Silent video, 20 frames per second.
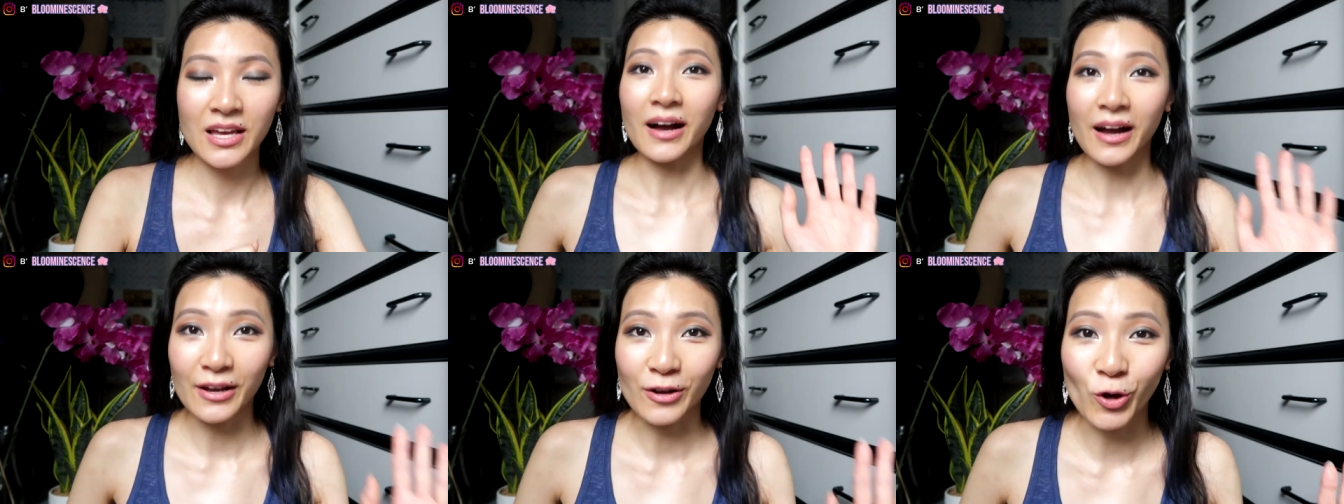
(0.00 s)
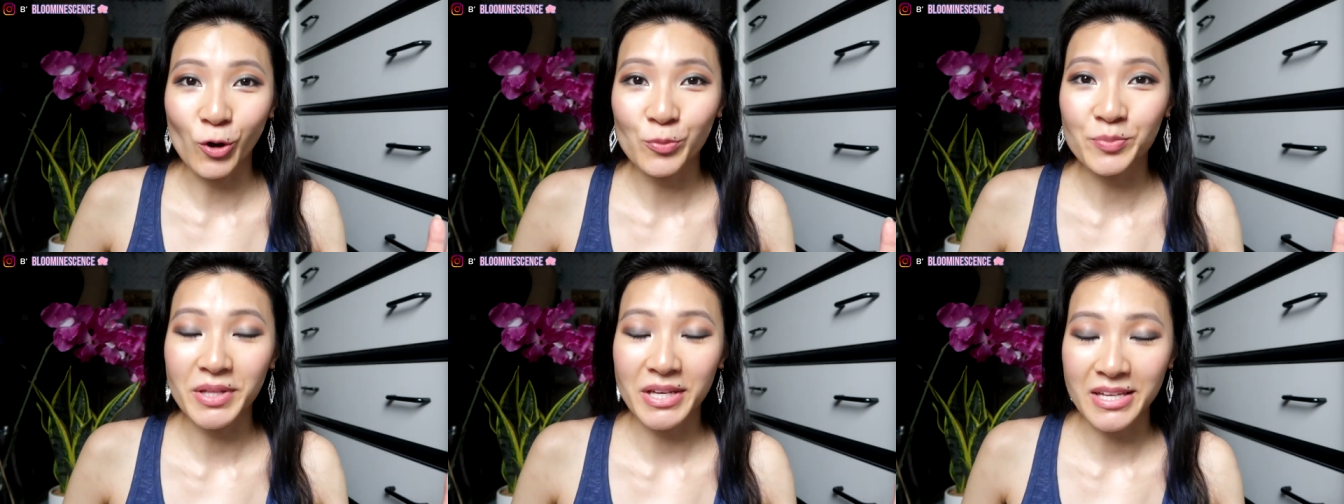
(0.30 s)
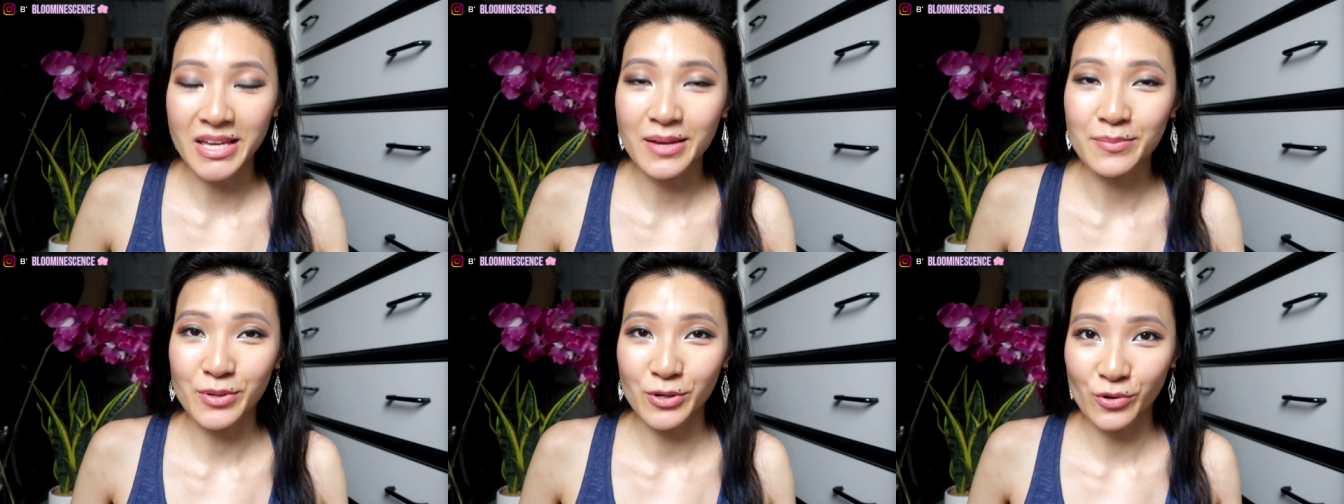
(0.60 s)
I hope
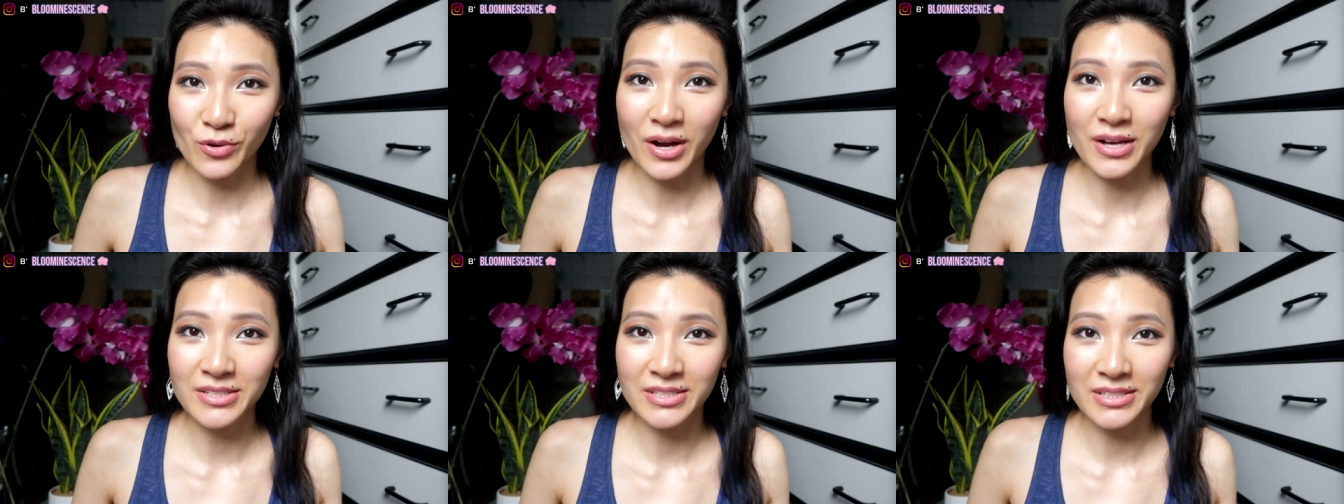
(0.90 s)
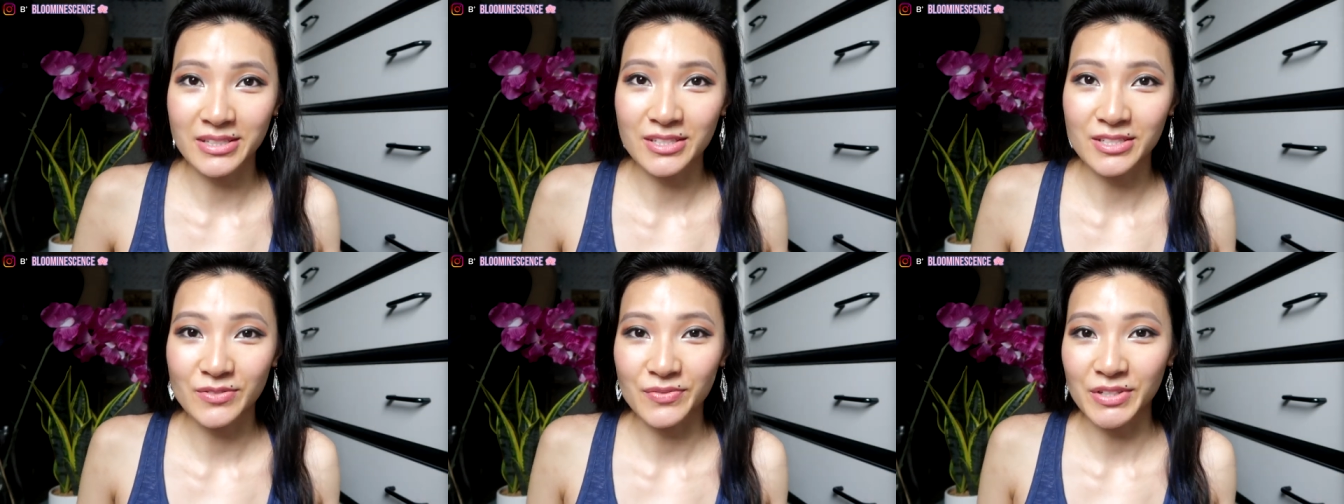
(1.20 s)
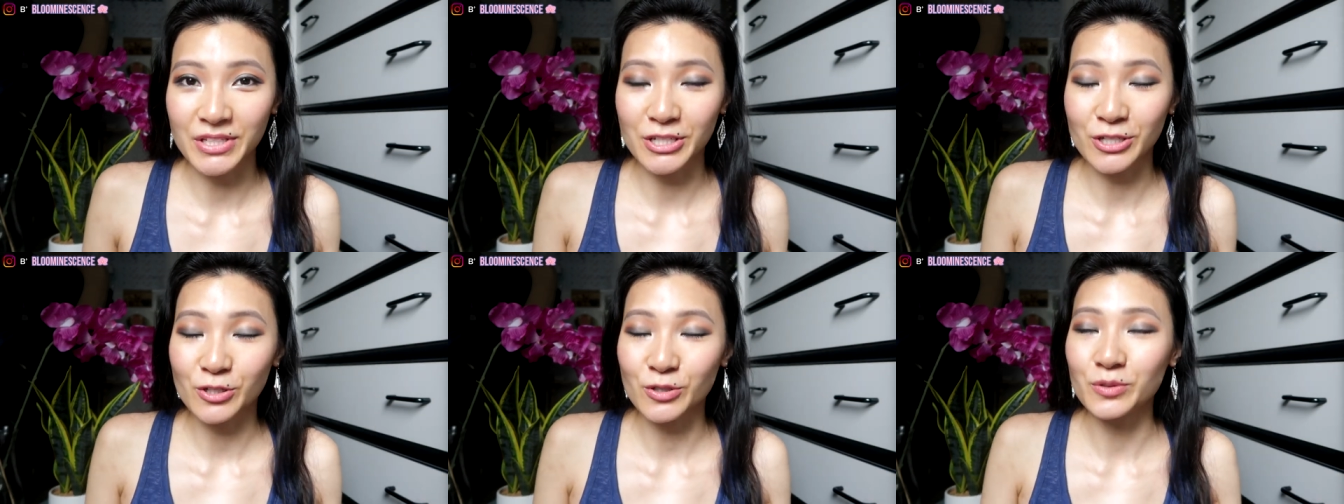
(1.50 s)
that came across in this
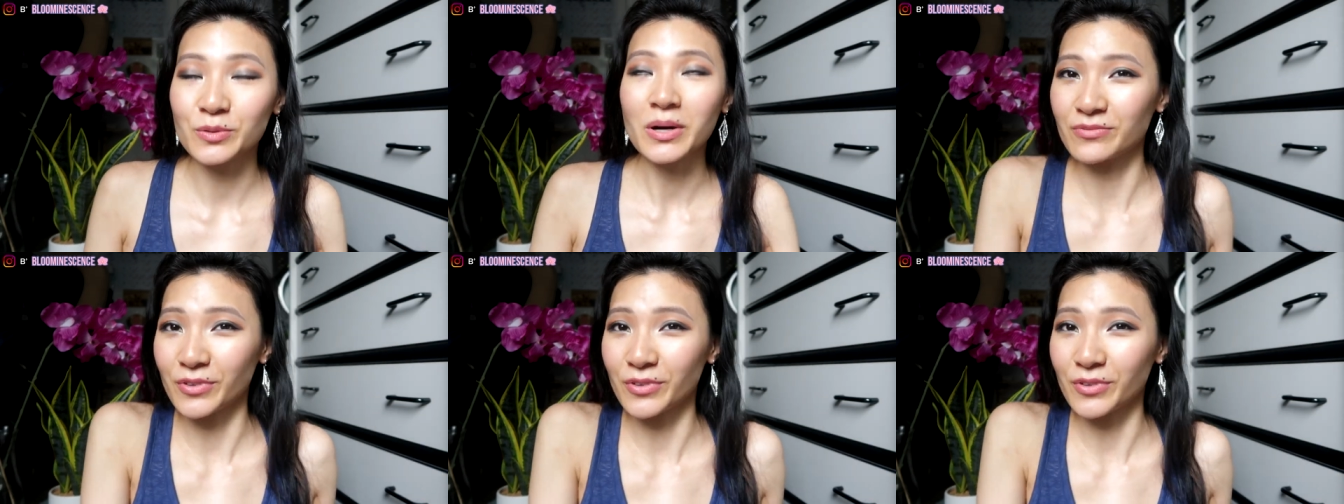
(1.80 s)
video.